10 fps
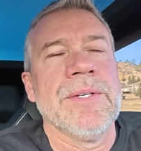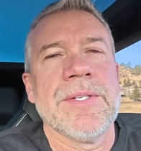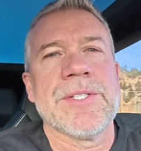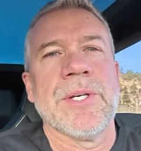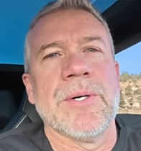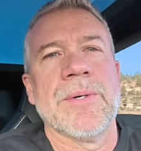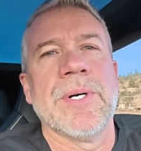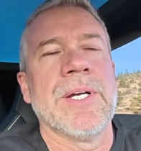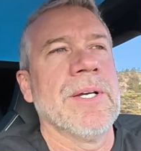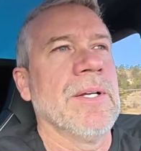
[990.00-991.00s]
So
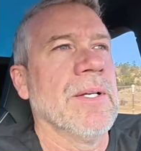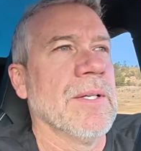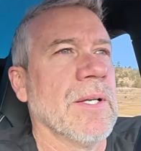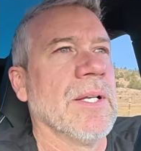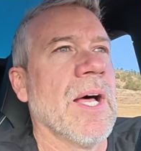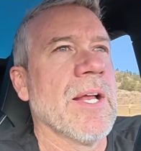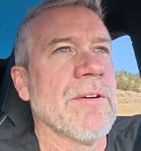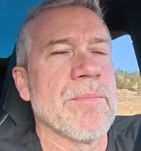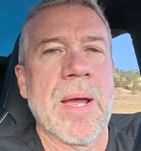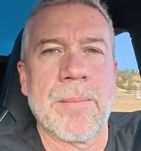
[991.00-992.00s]
a lot
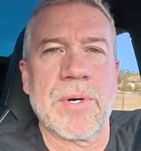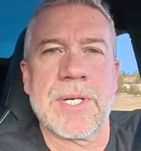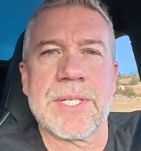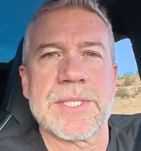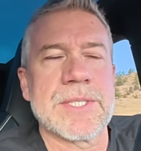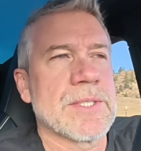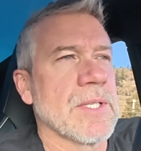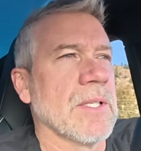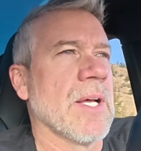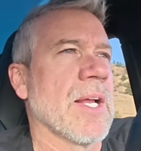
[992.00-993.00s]
of memories,
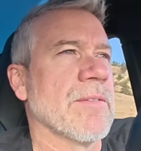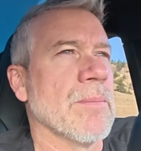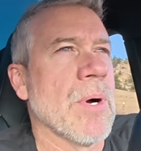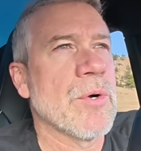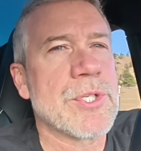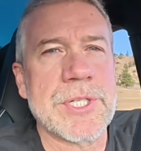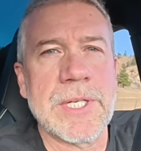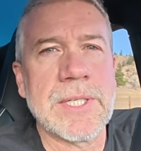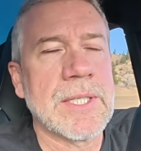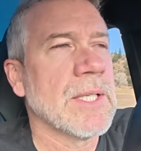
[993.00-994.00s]
a lot of
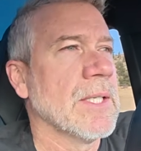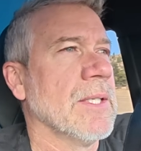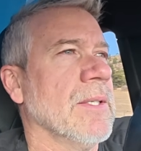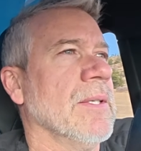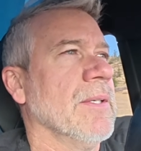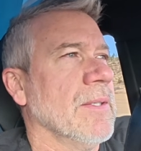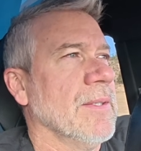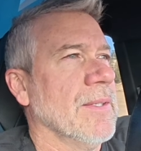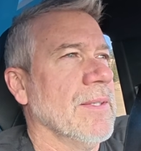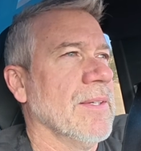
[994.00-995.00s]
emotion.
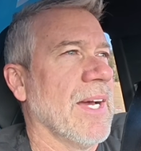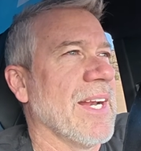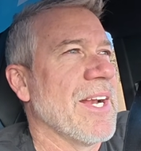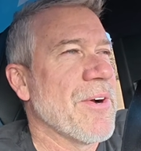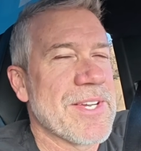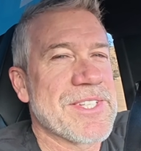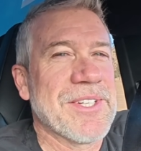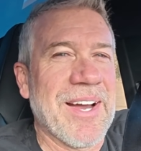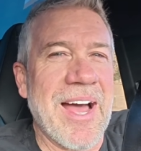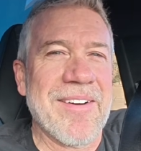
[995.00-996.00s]
And I know I
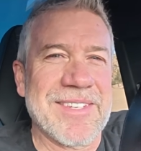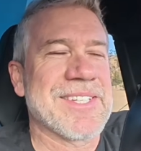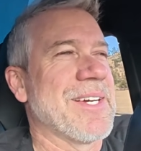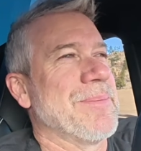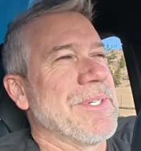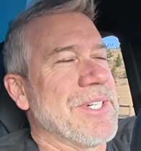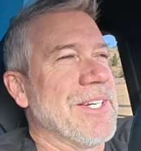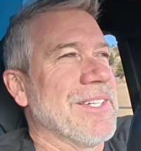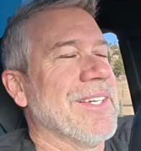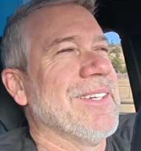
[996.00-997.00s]
still have a
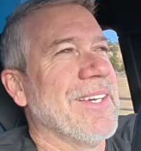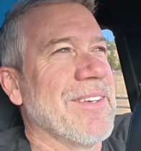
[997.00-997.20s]
Cybertruck.